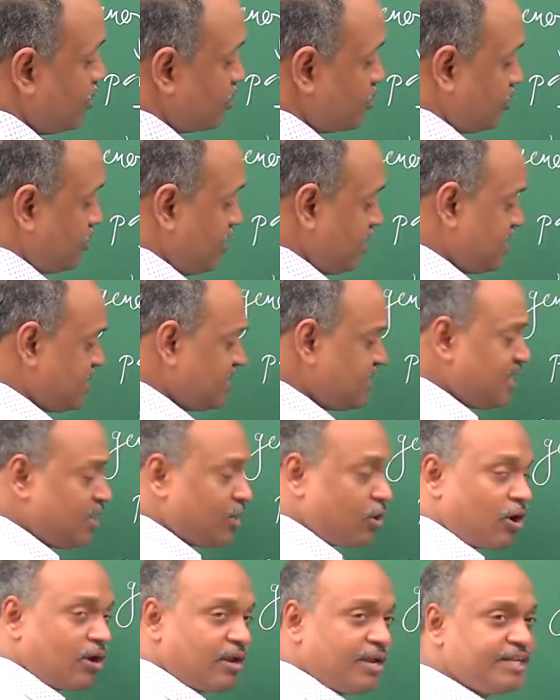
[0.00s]
So this is a
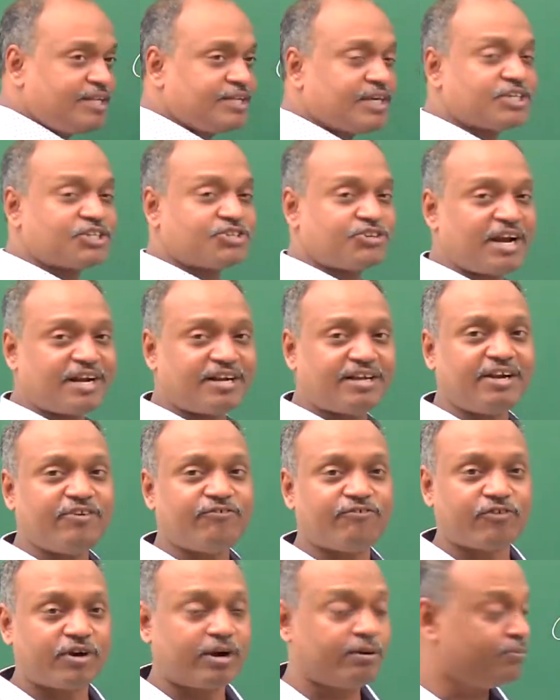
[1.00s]
knowledge
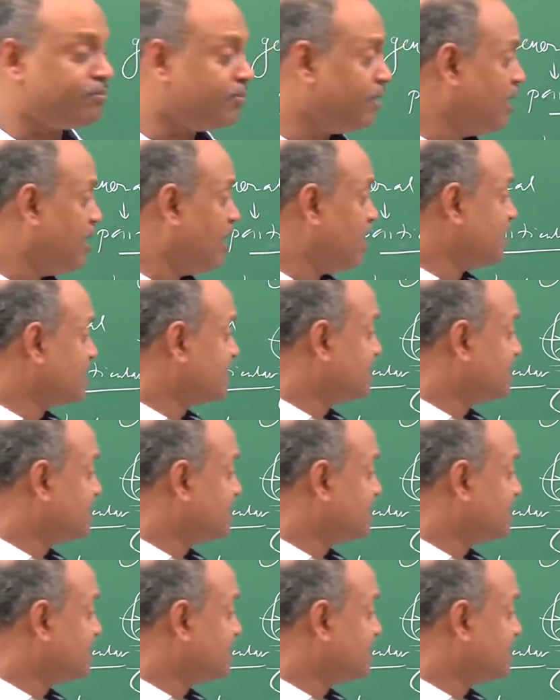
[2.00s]
extracted from